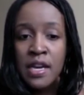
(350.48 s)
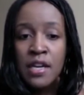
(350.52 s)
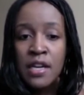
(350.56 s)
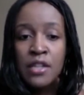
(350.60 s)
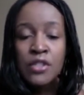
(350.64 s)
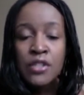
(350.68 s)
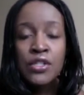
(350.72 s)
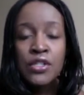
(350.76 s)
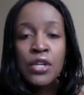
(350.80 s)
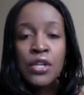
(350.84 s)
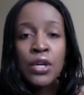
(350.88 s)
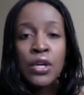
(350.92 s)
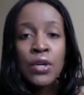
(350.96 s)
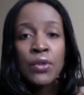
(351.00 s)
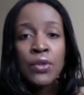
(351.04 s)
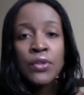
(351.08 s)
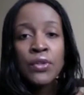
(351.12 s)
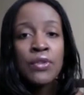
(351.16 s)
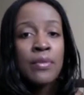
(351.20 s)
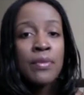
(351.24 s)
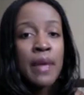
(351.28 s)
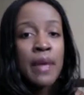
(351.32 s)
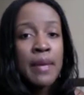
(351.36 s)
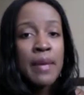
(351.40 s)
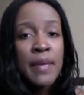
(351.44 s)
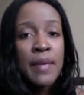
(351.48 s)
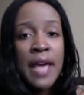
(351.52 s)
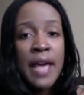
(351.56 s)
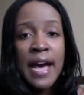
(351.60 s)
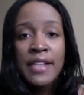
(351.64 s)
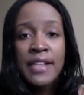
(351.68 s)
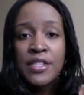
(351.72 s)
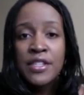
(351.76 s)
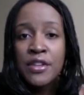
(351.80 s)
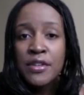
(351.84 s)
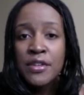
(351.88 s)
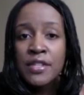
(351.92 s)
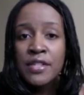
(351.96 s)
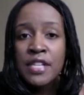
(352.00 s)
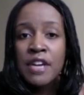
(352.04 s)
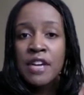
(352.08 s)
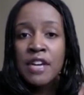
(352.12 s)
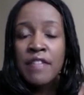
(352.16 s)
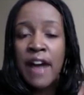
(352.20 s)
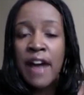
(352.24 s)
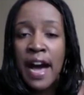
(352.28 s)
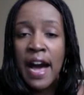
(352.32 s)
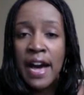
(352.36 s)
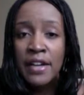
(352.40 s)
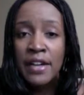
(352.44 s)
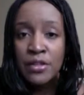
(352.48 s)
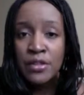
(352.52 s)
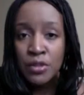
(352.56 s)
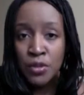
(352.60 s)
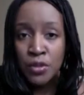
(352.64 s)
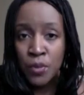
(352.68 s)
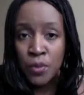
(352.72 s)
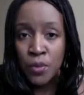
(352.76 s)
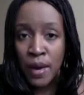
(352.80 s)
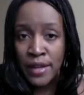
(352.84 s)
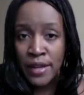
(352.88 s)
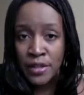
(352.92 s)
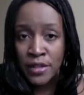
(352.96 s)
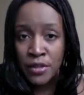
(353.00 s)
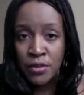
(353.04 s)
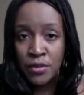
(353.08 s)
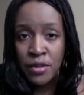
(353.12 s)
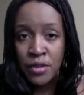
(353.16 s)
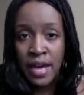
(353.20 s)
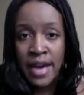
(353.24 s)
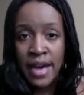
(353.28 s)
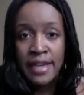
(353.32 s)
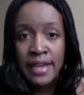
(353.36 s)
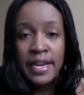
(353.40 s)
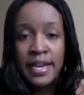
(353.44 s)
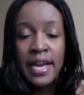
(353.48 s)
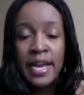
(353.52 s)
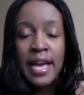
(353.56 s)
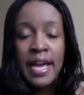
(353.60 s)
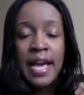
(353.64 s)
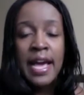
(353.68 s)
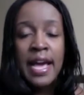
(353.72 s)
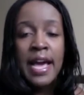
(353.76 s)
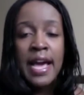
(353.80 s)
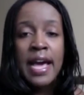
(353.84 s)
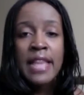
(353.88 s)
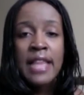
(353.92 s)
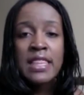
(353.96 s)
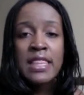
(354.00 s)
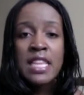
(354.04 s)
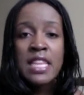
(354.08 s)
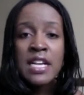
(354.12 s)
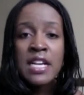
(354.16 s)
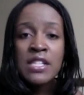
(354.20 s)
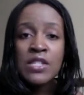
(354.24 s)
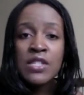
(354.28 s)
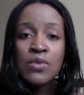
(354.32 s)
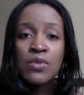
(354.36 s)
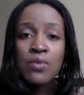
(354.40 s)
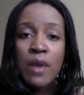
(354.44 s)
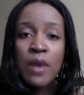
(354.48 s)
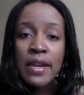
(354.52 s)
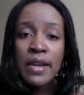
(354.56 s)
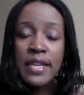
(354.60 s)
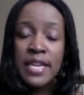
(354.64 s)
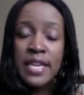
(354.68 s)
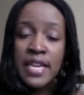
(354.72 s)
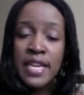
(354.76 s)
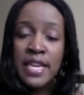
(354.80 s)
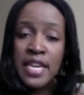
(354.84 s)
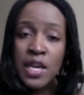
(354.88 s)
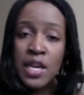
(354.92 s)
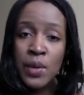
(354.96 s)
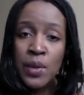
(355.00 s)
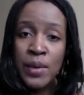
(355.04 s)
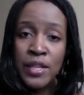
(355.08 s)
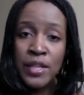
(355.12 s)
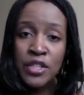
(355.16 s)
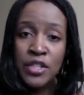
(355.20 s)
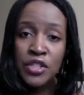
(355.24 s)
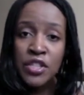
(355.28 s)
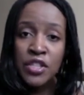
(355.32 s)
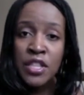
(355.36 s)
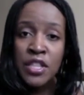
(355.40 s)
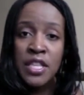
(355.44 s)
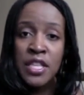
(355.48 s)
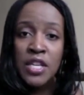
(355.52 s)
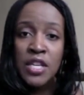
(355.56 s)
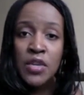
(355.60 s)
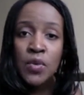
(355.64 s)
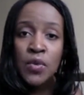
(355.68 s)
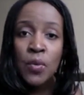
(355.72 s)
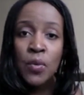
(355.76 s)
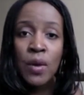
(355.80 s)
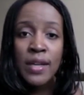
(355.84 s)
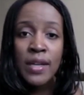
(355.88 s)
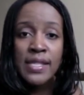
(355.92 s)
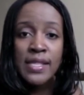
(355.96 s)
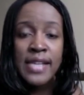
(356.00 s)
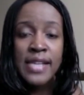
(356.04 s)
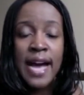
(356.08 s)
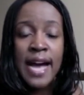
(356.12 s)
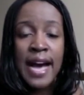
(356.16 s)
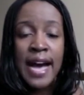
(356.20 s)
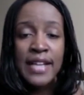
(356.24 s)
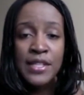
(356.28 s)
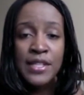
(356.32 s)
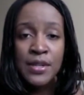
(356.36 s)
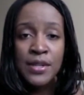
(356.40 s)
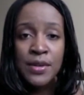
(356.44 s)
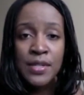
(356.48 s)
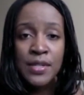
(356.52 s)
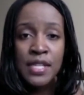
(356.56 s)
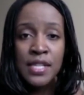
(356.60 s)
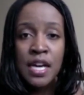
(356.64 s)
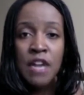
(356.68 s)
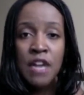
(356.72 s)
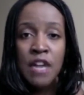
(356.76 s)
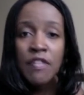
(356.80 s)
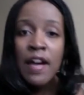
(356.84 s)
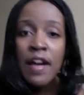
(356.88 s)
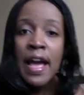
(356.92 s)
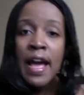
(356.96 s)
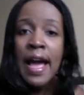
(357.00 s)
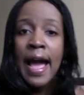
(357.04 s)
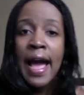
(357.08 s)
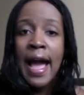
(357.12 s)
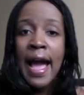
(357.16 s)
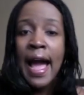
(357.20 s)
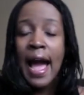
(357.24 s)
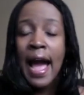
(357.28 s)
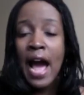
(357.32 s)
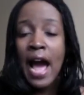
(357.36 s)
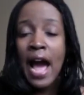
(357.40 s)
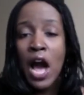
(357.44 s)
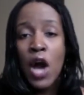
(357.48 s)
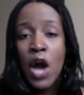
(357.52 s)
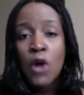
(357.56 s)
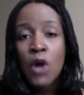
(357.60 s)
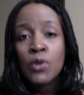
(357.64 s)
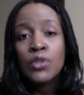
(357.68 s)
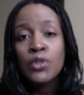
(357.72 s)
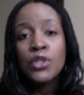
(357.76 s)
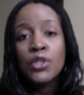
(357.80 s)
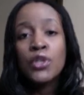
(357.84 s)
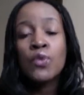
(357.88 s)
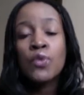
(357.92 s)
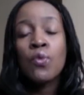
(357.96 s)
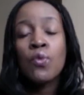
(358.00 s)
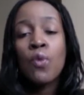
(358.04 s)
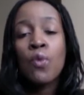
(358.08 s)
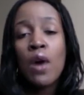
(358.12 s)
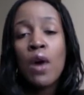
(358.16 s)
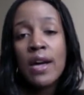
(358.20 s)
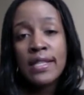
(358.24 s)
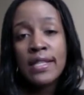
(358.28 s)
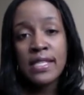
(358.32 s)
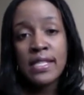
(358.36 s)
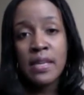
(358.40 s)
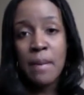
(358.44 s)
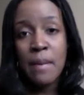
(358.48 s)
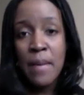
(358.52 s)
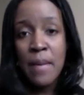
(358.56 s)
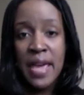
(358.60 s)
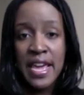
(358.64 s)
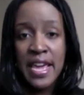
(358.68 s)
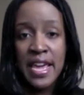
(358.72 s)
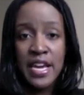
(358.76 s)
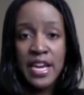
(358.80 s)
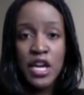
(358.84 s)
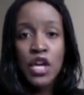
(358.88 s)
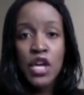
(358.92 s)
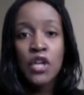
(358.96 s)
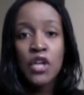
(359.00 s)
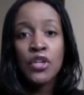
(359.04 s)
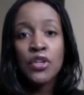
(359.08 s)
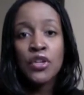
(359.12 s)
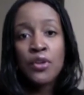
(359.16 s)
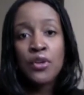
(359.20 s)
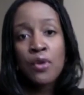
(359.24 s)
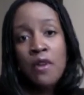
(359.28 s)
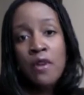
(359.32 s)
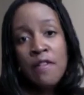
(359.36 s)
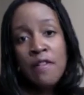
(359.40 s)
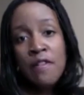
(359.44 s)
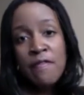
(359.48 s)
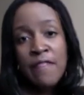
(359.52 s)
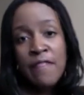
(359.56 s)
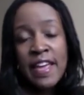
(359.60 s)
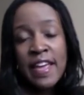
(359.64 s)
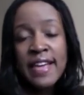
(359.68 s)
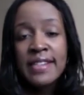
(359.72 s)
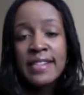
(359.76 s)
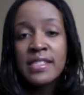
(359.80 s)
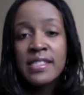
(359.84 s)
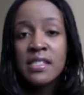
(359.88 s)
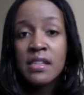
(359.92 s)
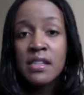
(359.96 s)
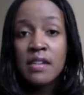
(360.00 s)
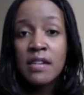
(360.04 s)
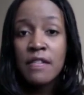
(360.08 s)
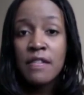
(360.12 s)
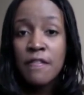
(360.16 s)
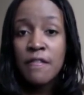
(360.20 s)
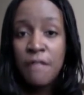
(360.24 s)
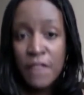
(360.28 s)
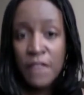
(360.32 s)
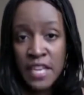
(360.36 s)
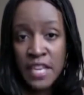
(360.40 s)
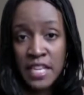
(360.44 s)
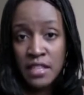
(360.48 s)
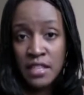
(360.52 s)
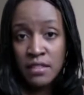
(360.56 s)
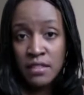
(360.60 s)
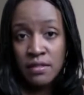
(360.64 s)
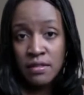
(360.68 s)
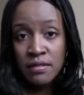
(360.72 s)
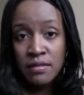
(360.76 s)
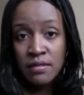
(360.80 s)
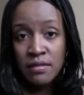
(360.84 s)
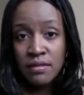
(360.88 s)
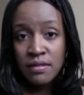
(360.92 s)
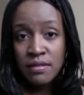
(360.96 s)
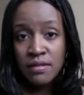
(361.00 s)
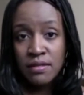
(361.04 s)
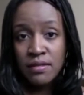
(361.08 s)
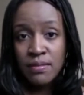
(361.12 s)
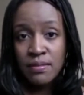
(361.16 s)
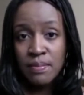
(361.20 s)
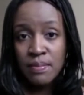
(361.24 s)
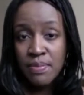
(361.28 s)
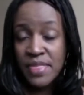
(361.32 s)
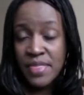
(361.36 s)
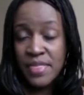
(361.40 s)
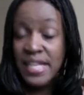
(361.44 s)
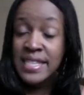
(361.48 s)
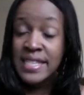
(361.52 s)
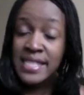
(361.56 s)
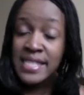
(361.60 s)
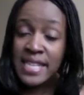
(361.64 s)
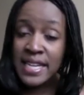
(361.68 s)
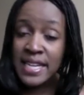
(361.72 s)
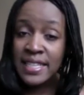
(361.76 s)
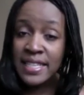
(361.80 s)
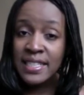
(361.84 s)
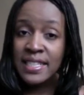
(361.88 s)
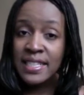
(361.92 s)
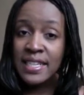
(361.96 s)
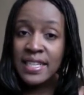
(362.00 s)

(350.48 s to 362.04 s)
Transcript: So you may be asking yourself, how do I do that? And there's one key question that you want to ask yourself. How do you want to make your fans feel? That's it.